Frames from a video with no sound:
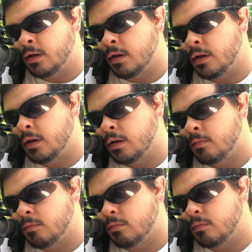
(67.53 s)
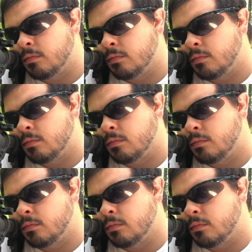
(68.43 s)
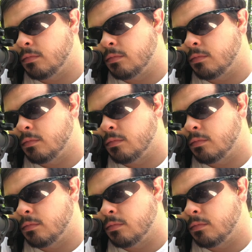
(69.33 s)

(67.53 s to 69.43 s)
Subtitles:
(silence)